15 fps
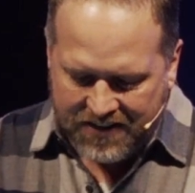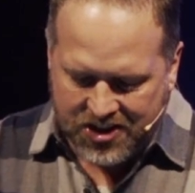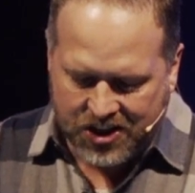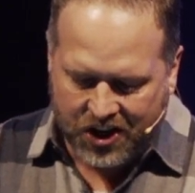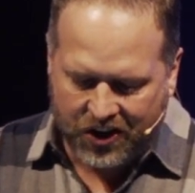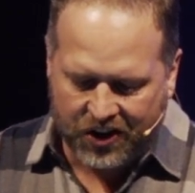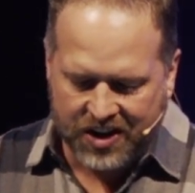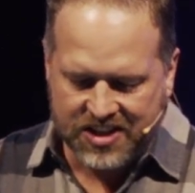us
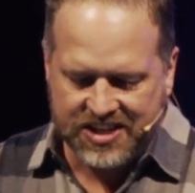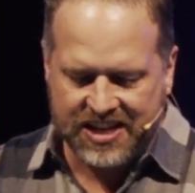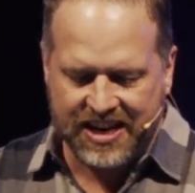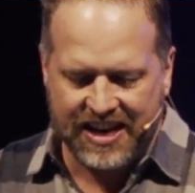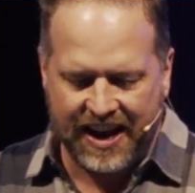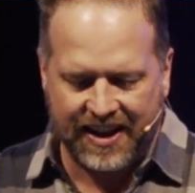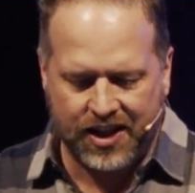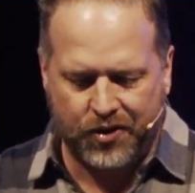courage
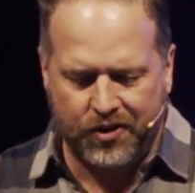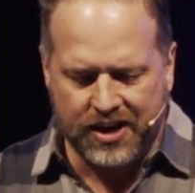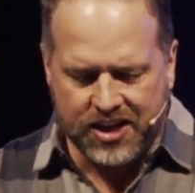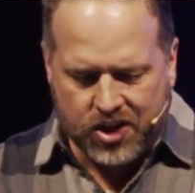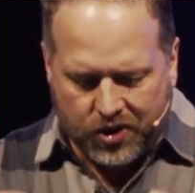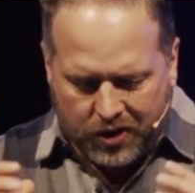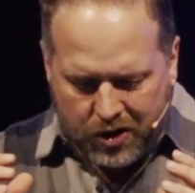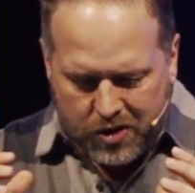today. Three
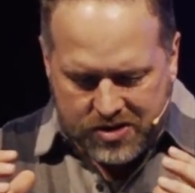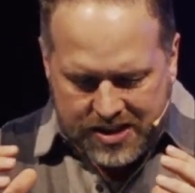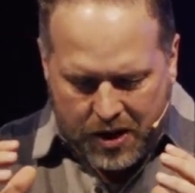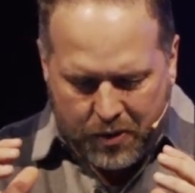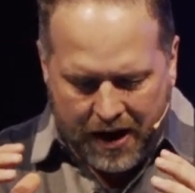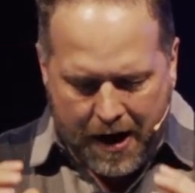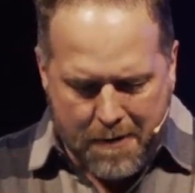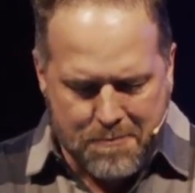truths that
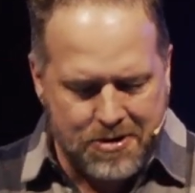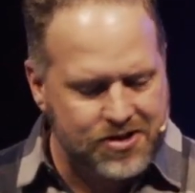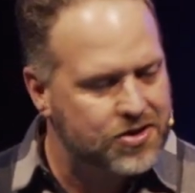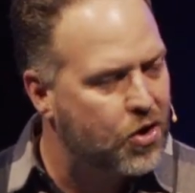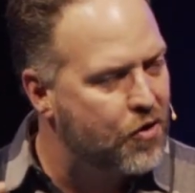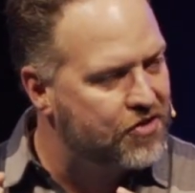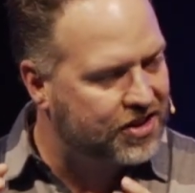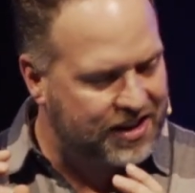will help us
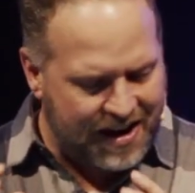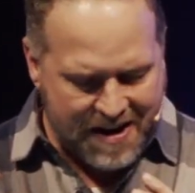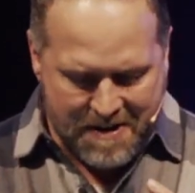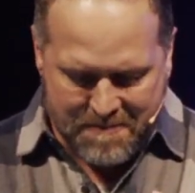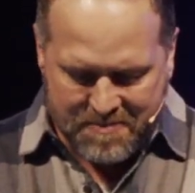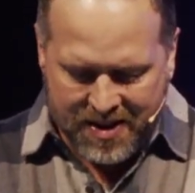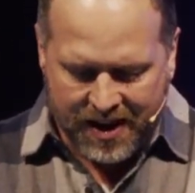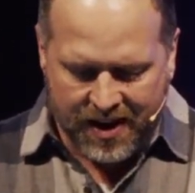
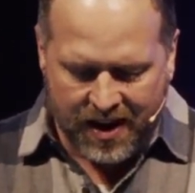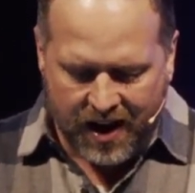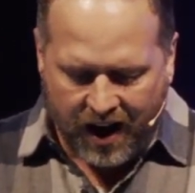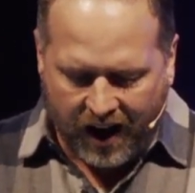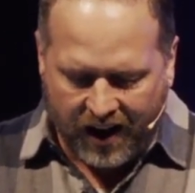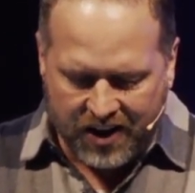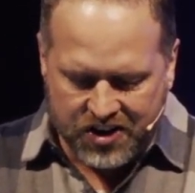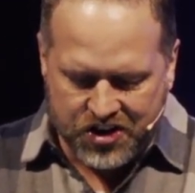overcome
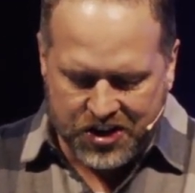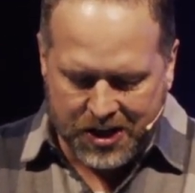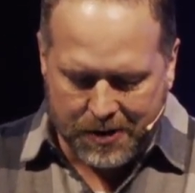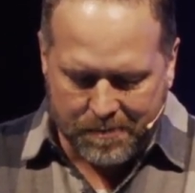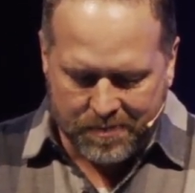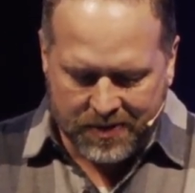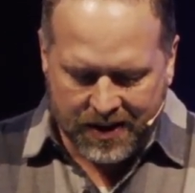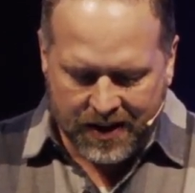hardship.
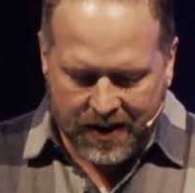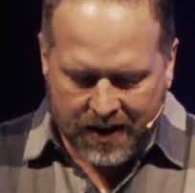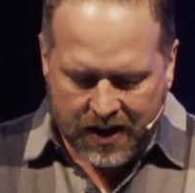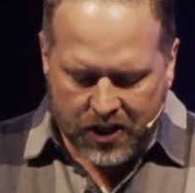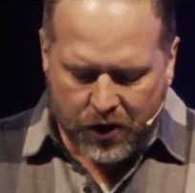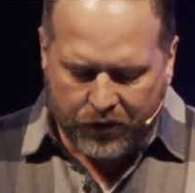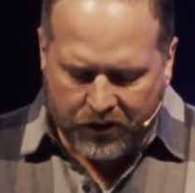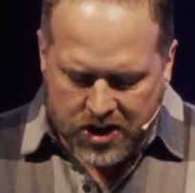
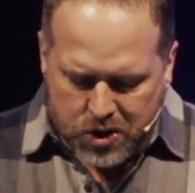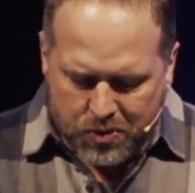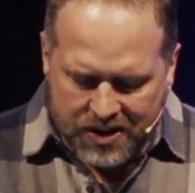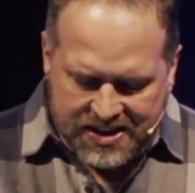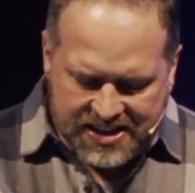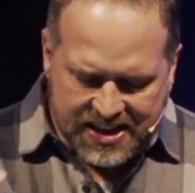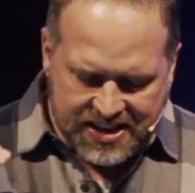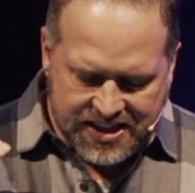The first one
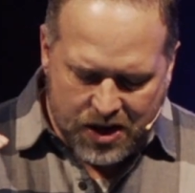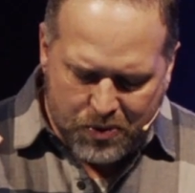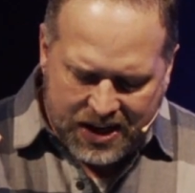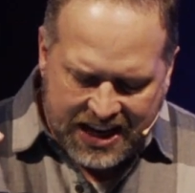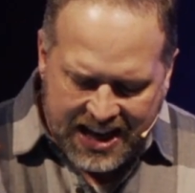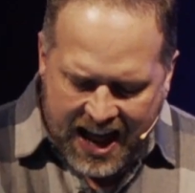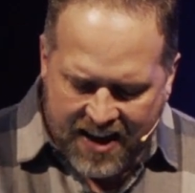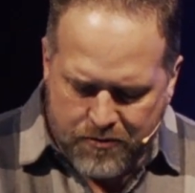is this, that we
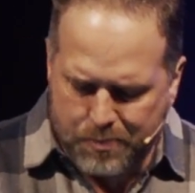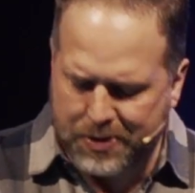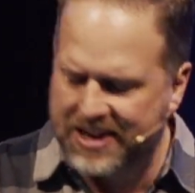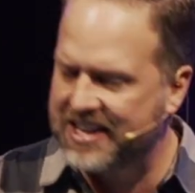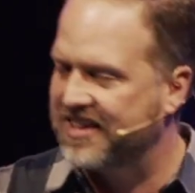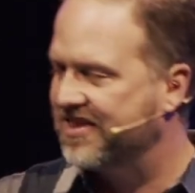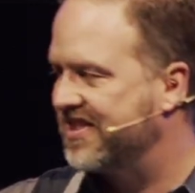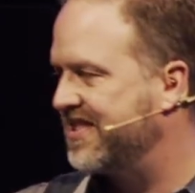can have
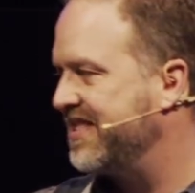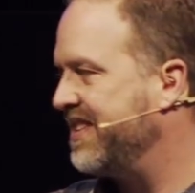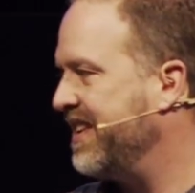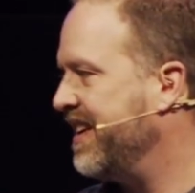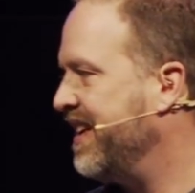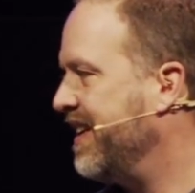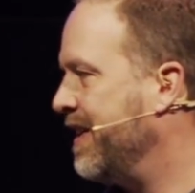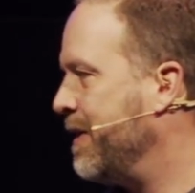peace.
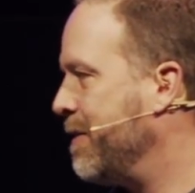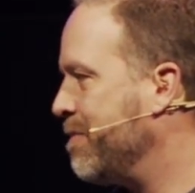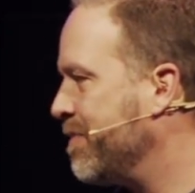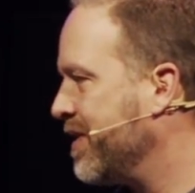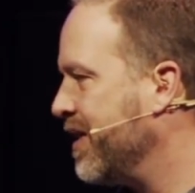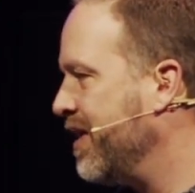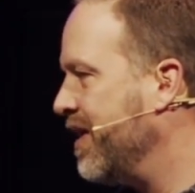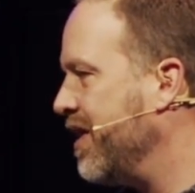
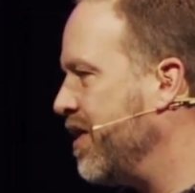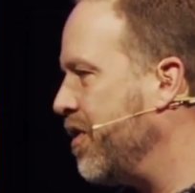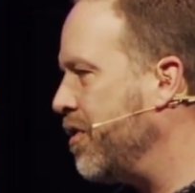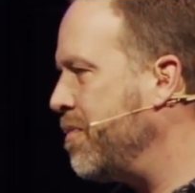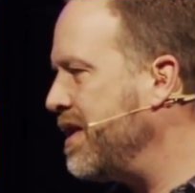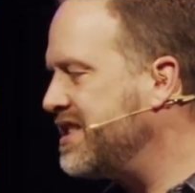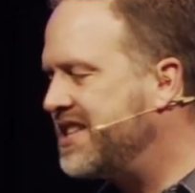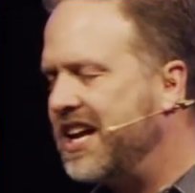We
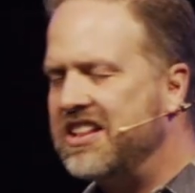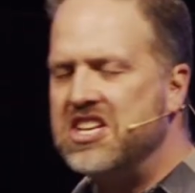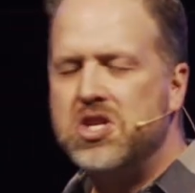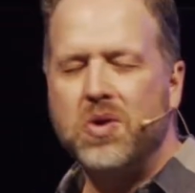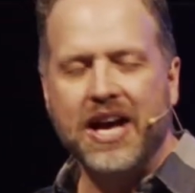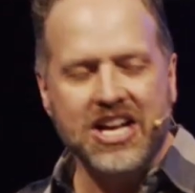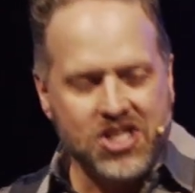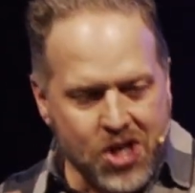might say it this
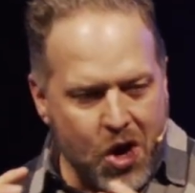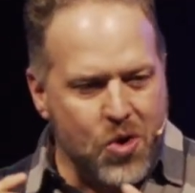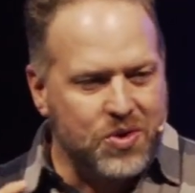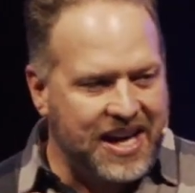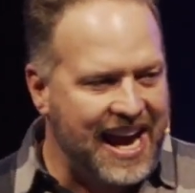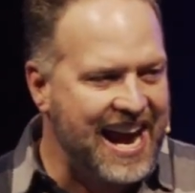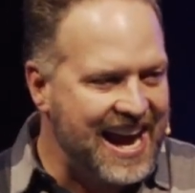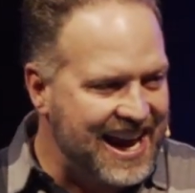way, it's
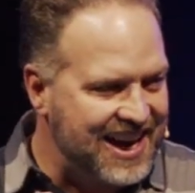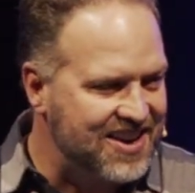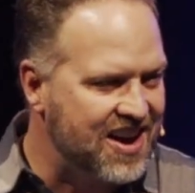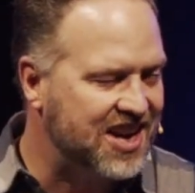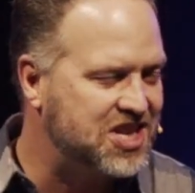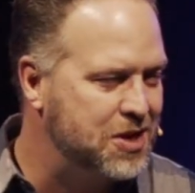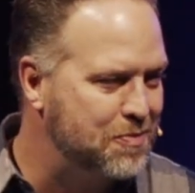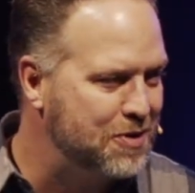okay
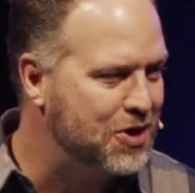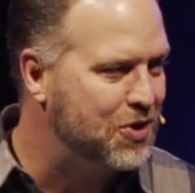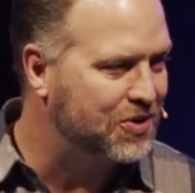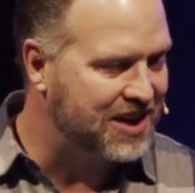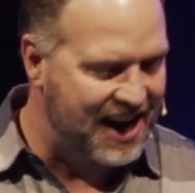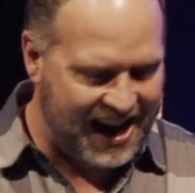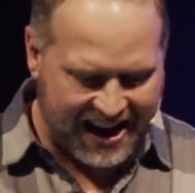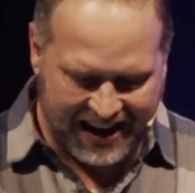not to be
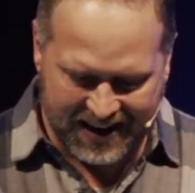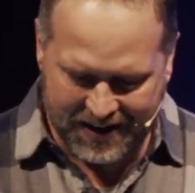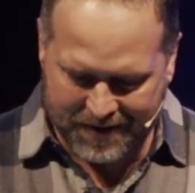okay.